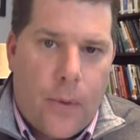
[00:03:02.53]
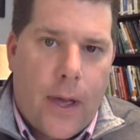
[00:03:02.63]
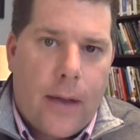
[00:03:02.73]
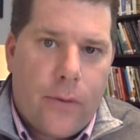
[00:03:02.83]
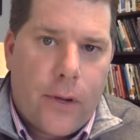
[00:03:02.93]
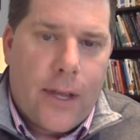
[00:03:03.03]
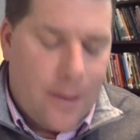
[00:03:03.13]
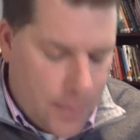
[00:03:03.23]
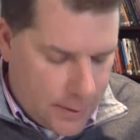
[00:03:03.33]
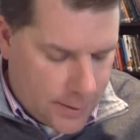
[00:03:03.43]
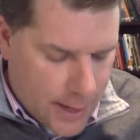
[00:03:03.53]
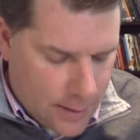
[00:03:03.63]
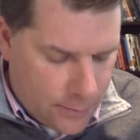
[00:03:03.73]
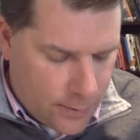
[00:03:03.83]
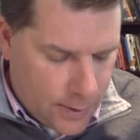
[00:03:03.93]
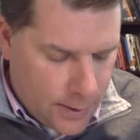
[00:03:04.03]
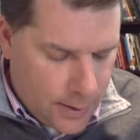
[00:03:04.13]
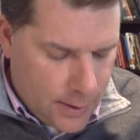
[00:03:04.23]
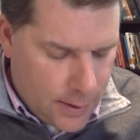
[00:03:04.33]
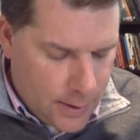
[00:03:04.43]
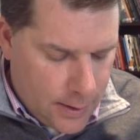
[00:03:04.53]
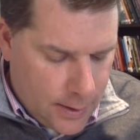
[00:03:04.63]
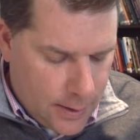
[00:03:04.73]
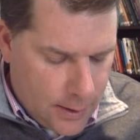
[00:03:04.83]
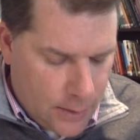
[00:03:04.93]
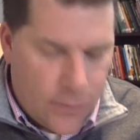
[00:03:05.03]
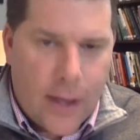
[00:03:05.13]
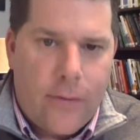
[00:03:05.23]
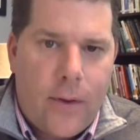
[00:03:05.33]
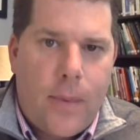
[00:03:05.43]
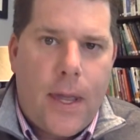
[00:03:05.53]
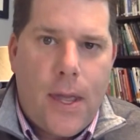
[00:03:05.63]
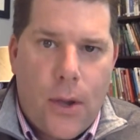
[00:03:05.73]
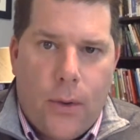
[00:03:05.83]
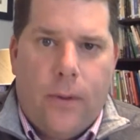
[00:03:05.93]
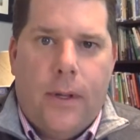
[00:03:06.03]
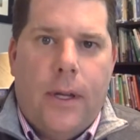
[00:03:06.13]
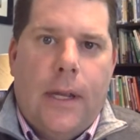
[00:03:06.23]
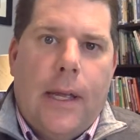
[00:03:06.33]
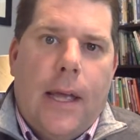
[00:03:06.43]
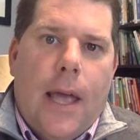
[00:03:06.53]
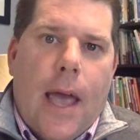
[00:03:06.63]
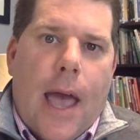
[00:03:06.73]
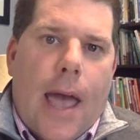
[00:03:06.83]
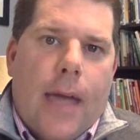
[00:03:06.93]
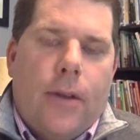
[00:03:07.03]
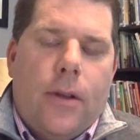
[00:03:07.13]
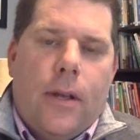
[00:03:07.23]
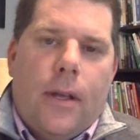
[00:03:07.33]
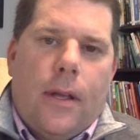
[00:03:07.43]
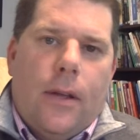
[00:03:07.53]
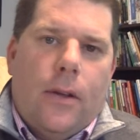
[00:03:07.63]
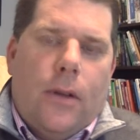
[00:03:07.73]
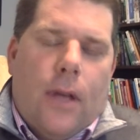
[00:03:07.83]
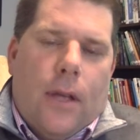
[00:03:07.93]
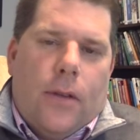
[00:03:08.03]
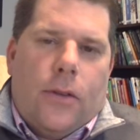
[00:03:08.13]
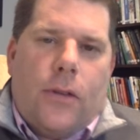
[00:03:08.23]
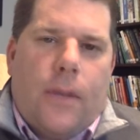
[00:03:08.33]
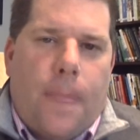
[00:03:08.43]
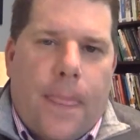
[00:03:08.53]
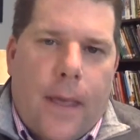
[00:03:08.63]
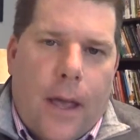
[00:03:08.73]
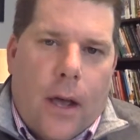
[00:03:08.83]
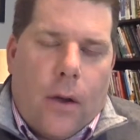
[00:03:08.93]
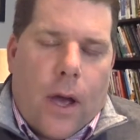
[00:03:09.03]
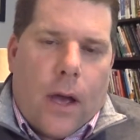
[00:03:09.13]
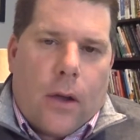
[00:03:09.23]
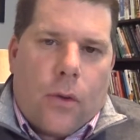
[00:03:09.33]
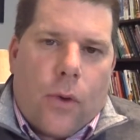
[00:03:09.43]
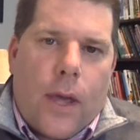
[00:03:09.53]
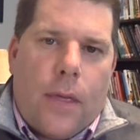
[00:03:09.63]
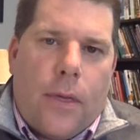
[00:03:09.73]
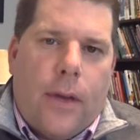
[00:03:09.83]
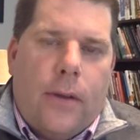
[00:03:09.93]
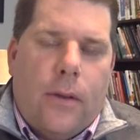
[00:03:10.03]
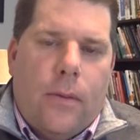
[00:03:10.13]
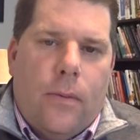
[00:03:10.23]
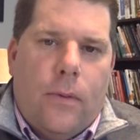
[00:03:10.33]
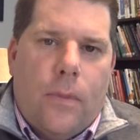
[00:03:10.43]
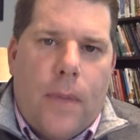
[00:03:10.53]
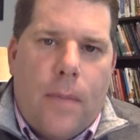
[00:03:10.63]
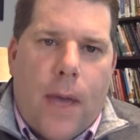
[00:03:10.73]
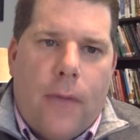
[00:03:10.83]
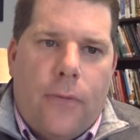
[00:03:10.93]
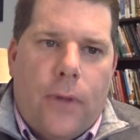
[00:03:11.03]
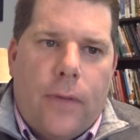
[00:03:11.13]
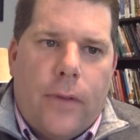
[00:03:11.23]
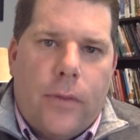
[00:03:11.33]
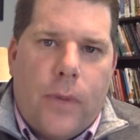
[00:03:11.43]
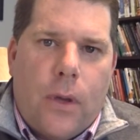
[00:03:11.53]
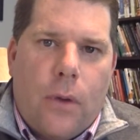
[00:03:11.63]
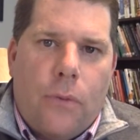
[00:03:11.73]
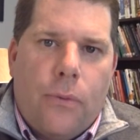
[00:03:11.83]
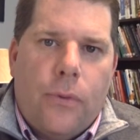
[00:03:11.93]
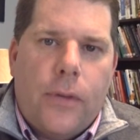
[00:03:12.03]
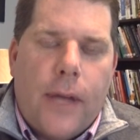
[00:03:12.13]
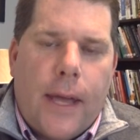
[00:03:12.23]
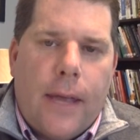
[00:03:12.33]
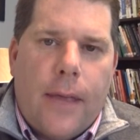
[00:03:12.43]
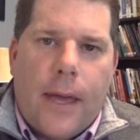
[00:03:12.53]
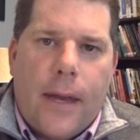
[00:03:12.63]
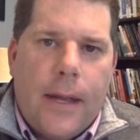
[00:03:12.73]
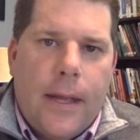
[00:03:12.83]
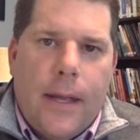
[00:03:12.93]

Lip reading: will ever keep me safe. You've given me you. And just a great thing to be mindful of as we go through today, that